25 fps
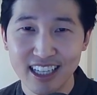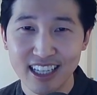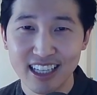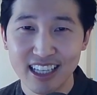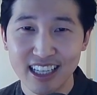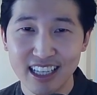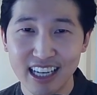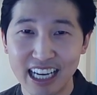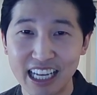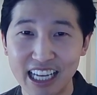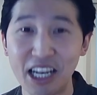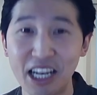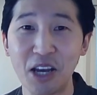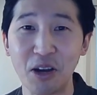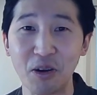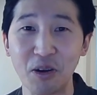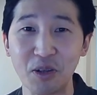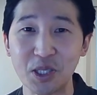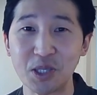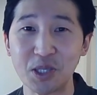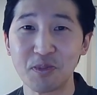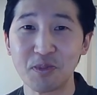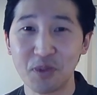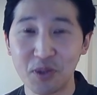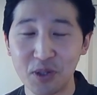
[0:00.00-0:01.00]
I know,
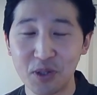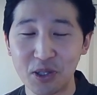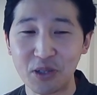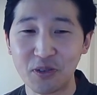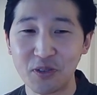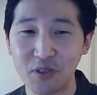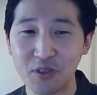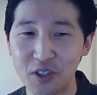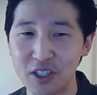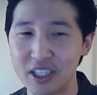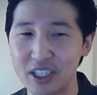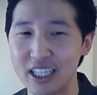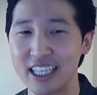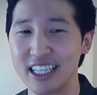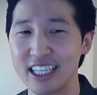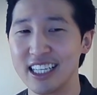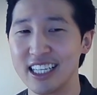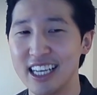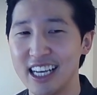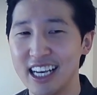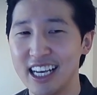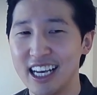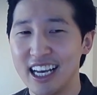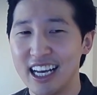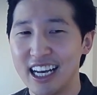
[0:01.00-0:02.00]
it's pretty funny.
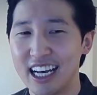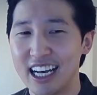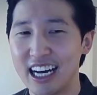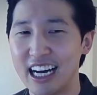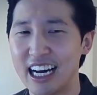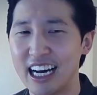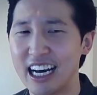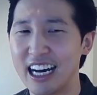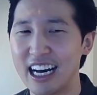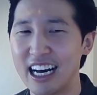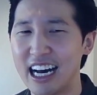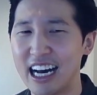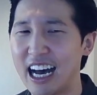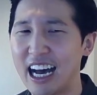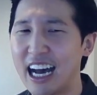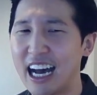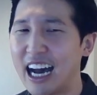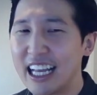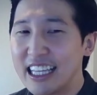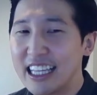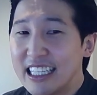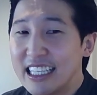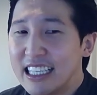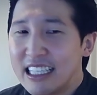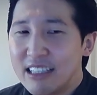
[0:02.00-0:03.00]
I
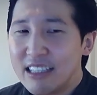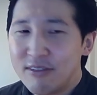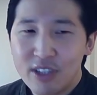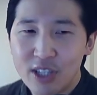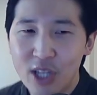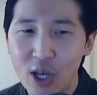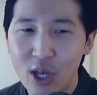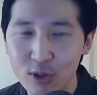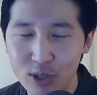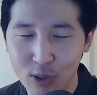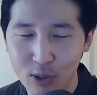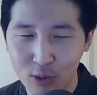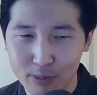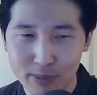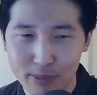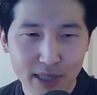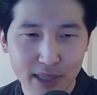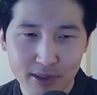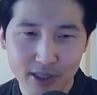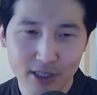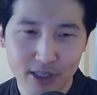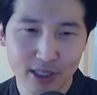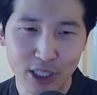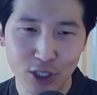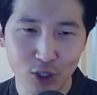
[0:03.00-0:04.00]
didn't even know they were
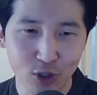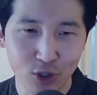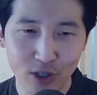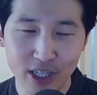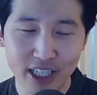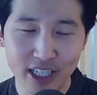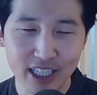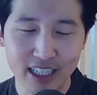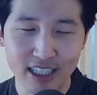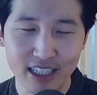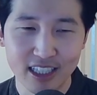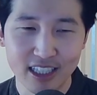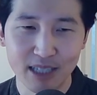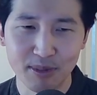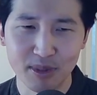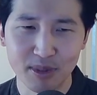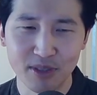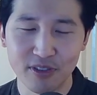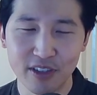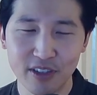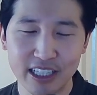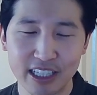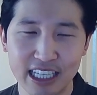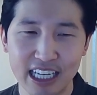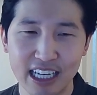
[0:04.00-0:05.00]
publicly traded, come to
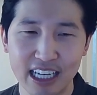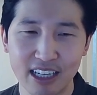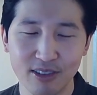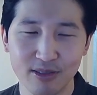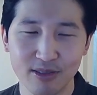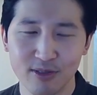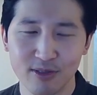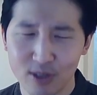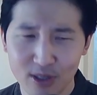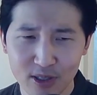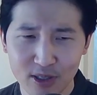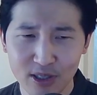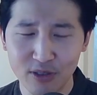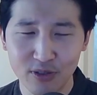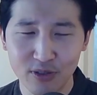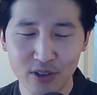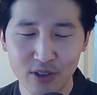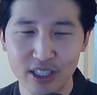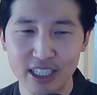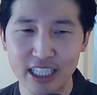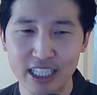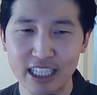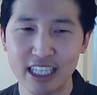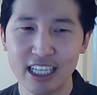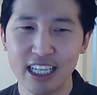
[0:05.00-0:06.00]
find out. Really
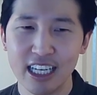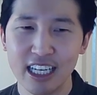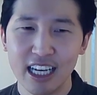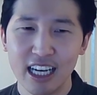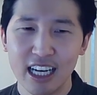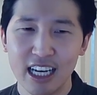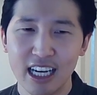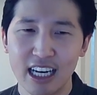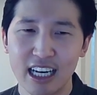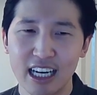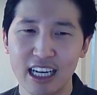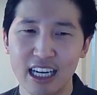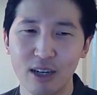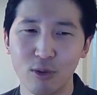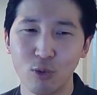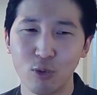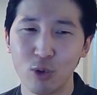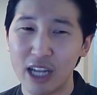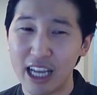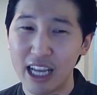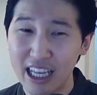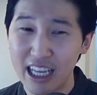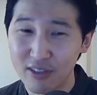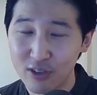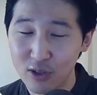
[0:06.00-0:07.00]
funny. Would
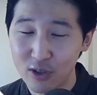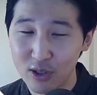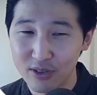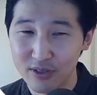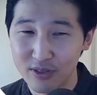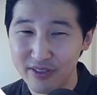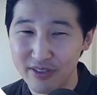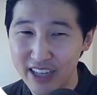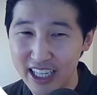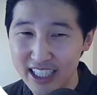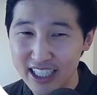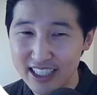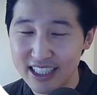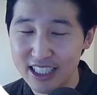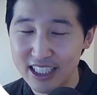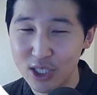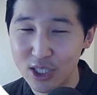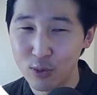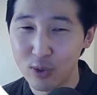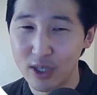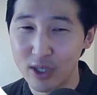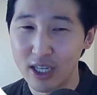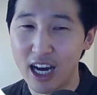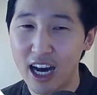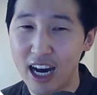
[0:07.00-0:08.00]
I ever invest
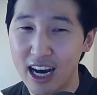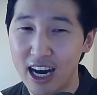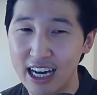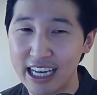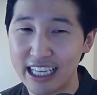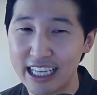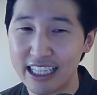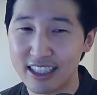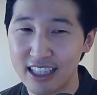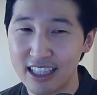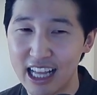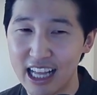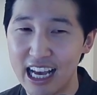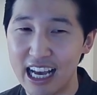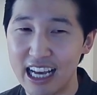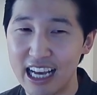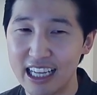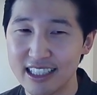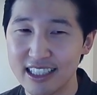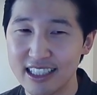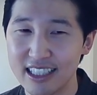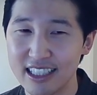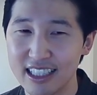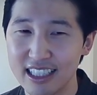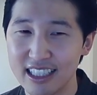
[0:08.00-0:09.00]
into an
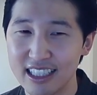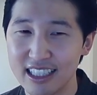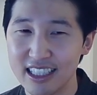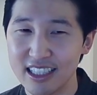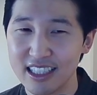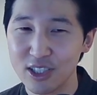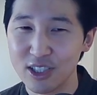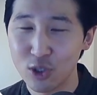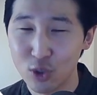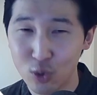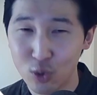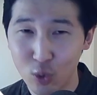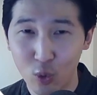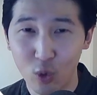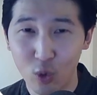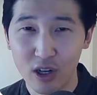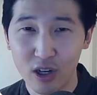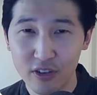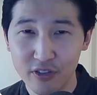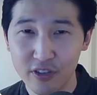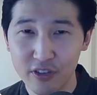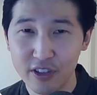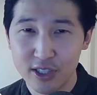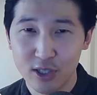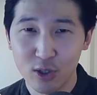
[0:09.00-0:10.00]
eyeglass store,
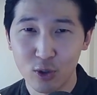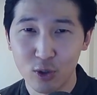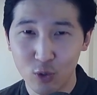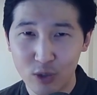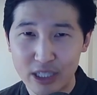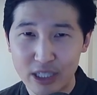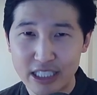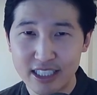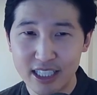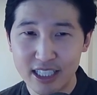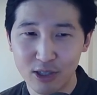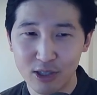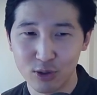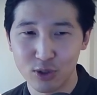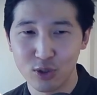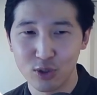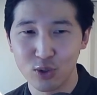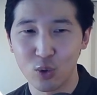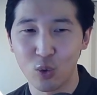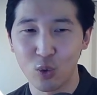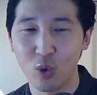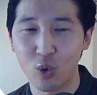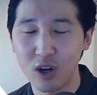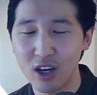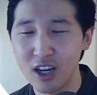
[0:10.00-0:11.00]
physical retail
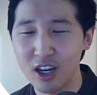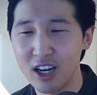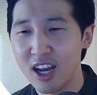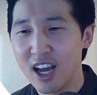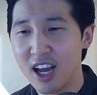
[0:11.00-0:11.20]
store?